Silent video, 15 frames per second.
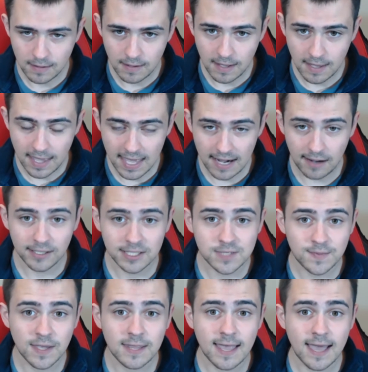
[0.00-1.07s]
And I'll
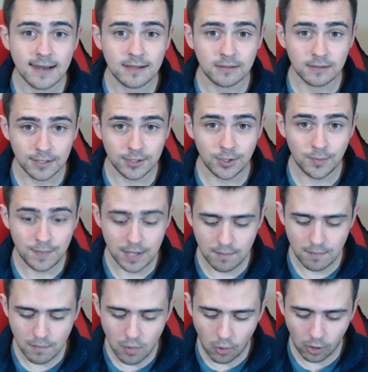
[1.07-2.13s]
explain that a little bit
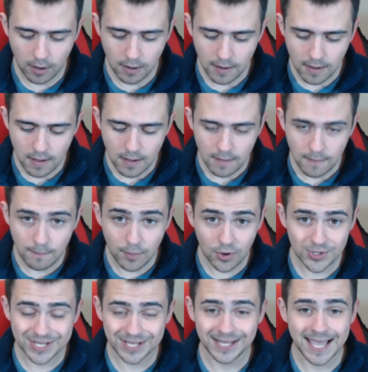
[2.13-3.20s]
more.
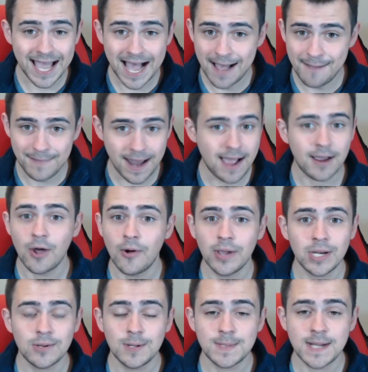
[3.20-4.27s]
Personally, I'm not going to
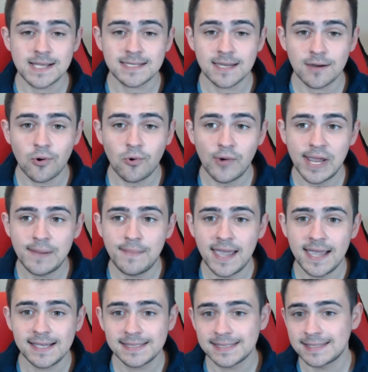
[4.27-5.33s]
invest in
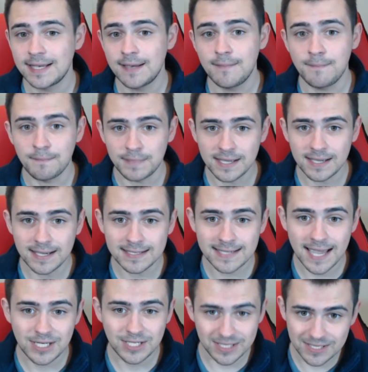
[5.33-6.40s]
Coinbase because I
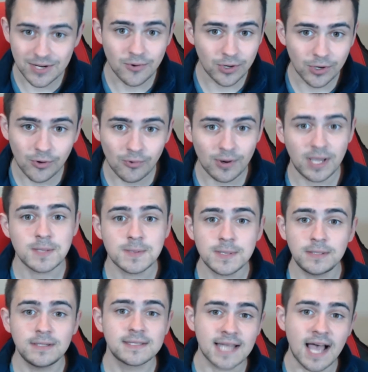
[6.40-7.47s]
just don't agree
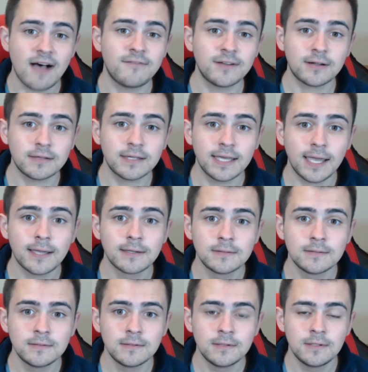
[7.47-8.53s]
philosophically
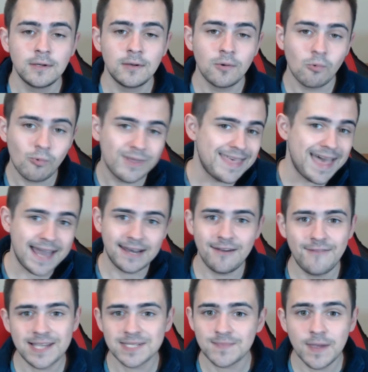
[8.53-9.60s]
with that
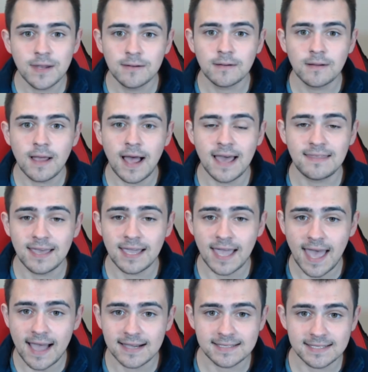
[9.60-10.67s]
investment. I think
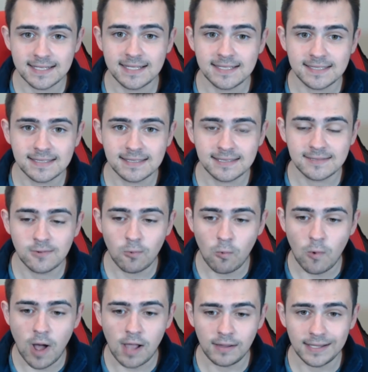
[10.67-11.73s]
Exodus
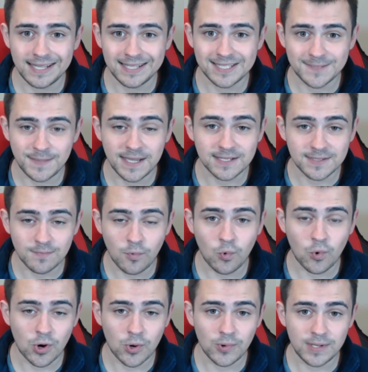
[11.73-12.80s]
Wallet speaks
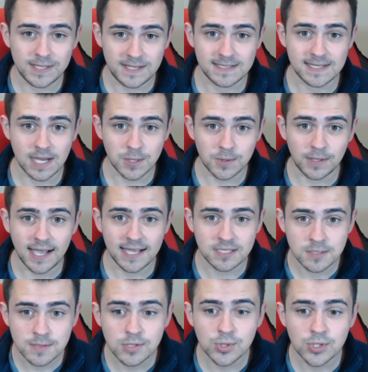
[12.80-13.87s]
more to a decentralized
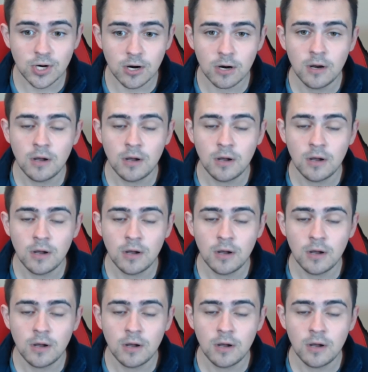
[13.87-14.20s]
future